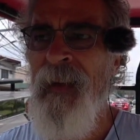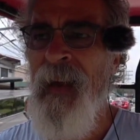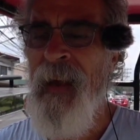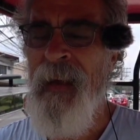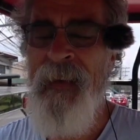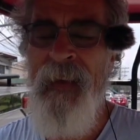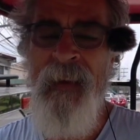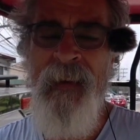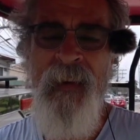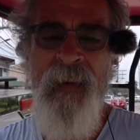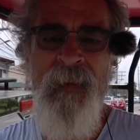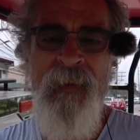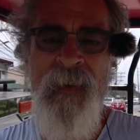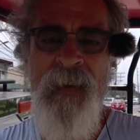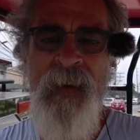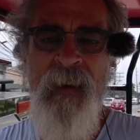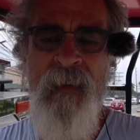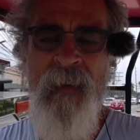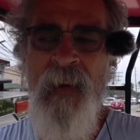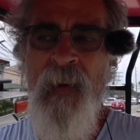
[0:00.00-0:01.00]
And then their
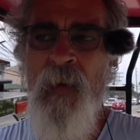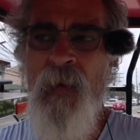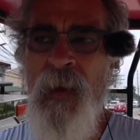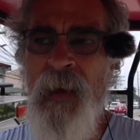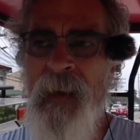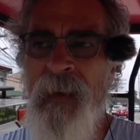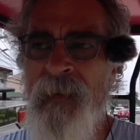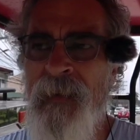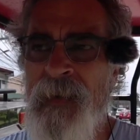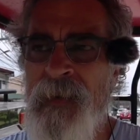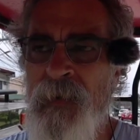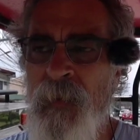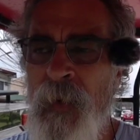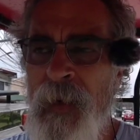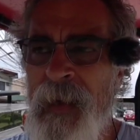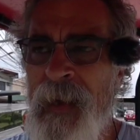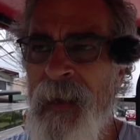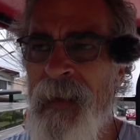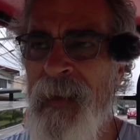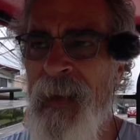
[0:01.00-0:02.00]
karaoke. This
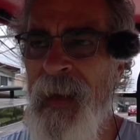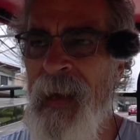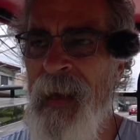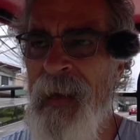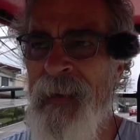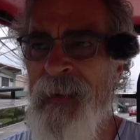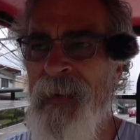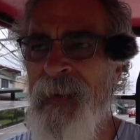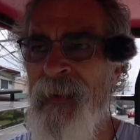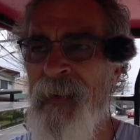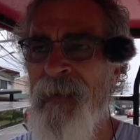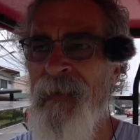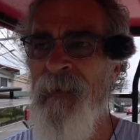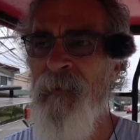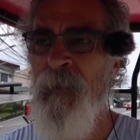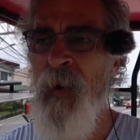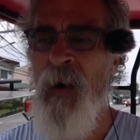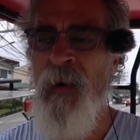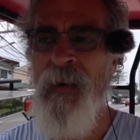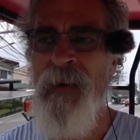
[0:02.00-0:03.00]
weekend they had
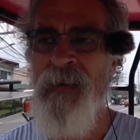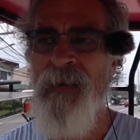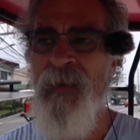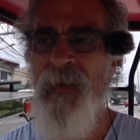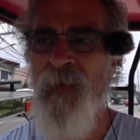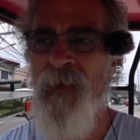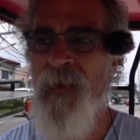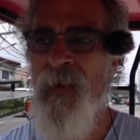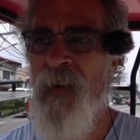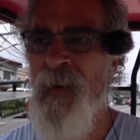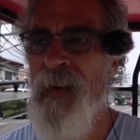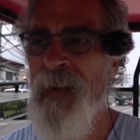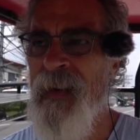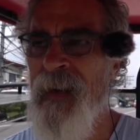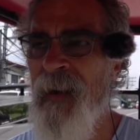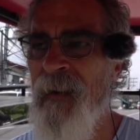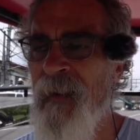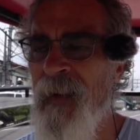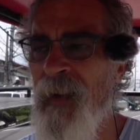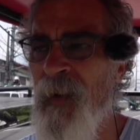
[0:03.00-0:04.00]
parties going on in
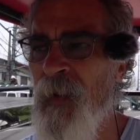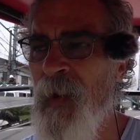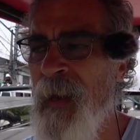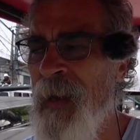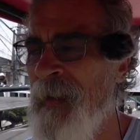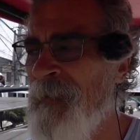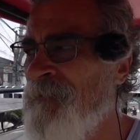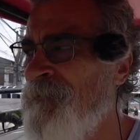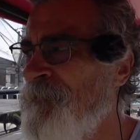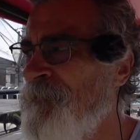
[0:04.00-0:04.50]
karaoke.